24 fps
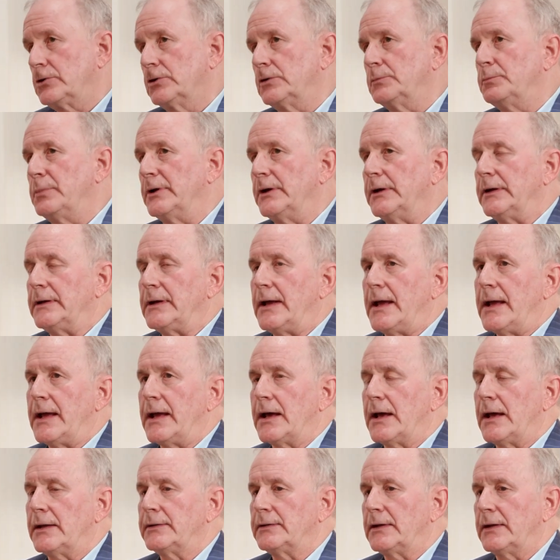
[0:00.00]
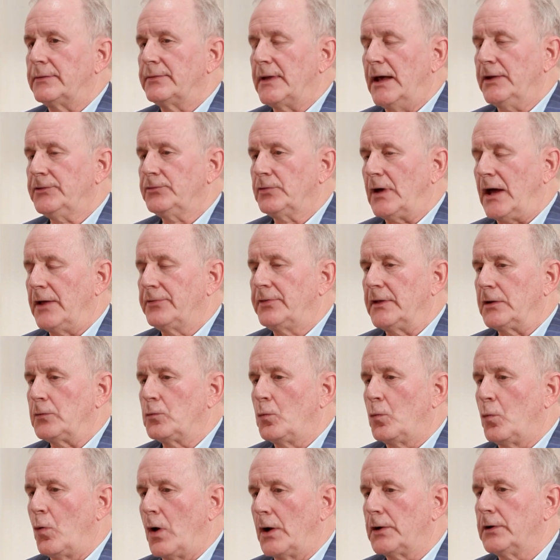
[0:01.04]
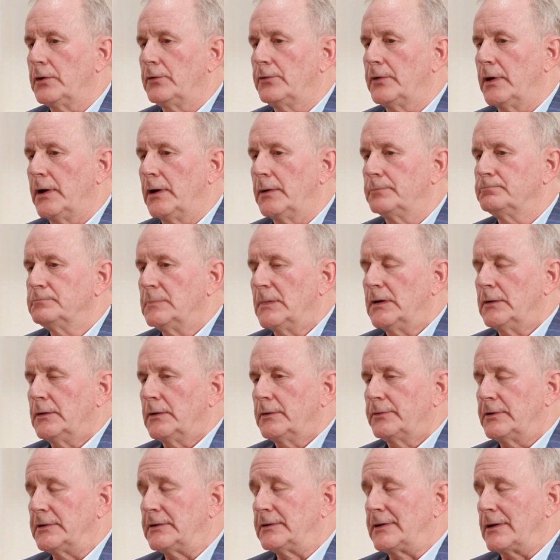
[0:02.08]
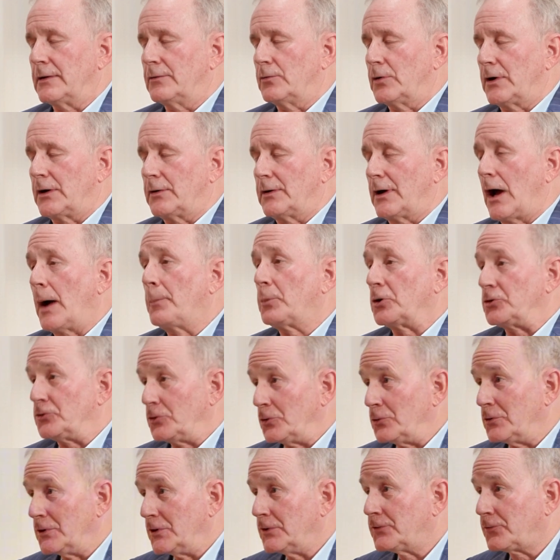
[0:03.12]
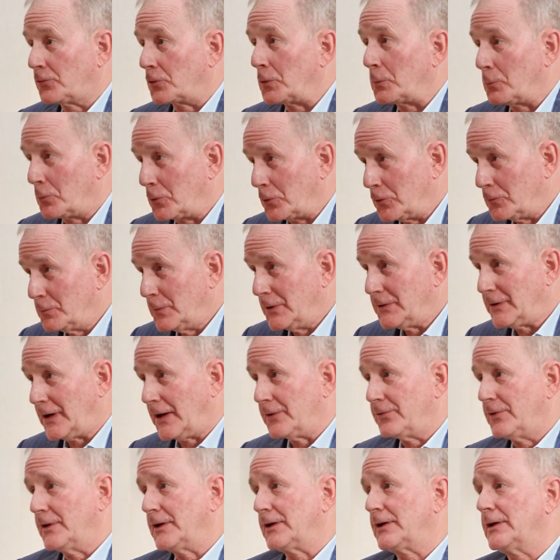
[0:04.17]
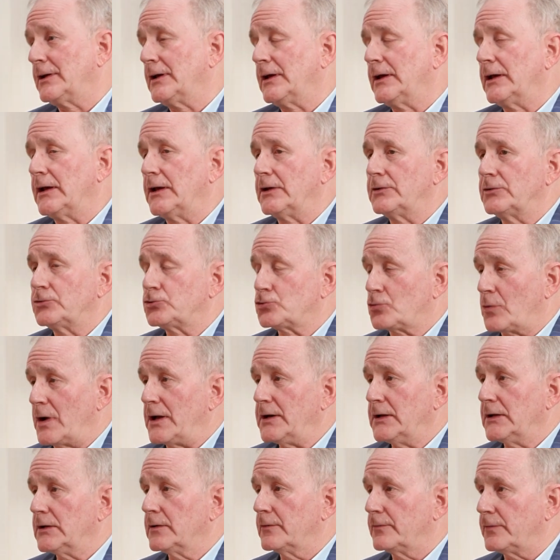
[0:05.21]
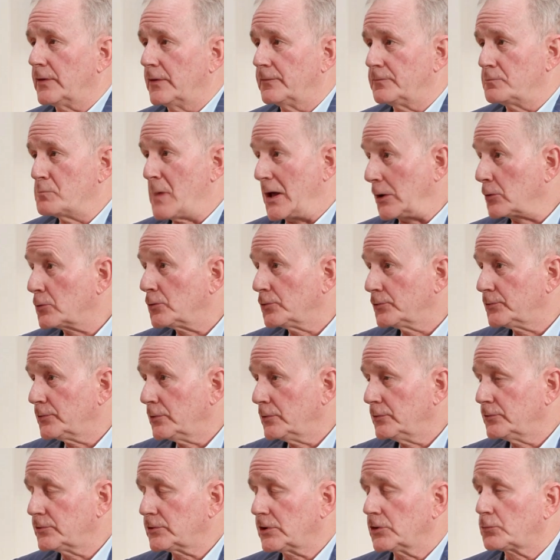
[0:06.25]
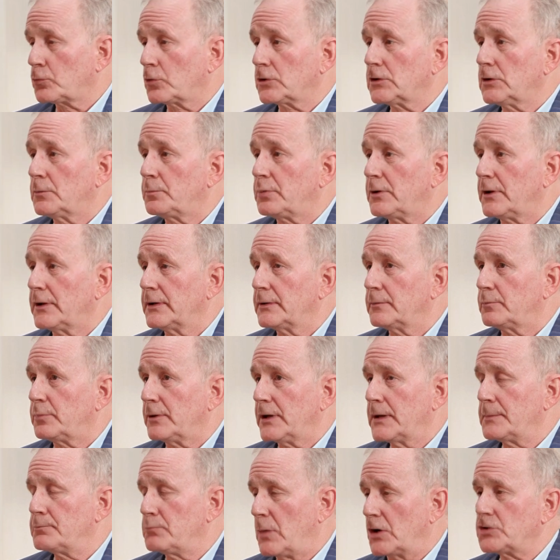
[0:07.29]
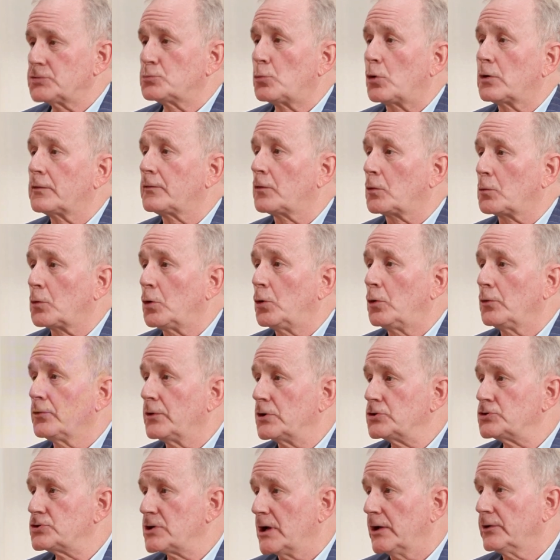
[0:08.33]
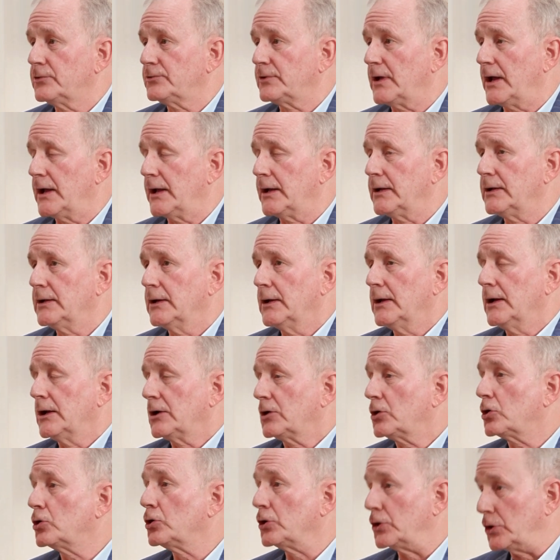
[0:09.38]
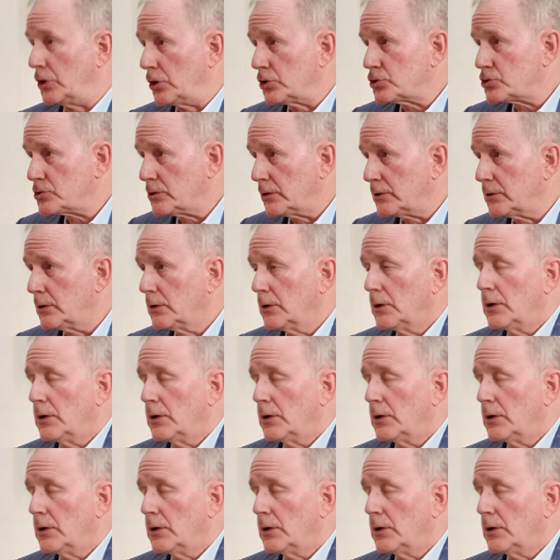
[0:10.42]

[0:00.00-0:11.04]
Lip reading: could be. And that's, I think, one of the opportunities for improvement, I think, in training of medical students, because we're going to play much more of a role than just a clinician.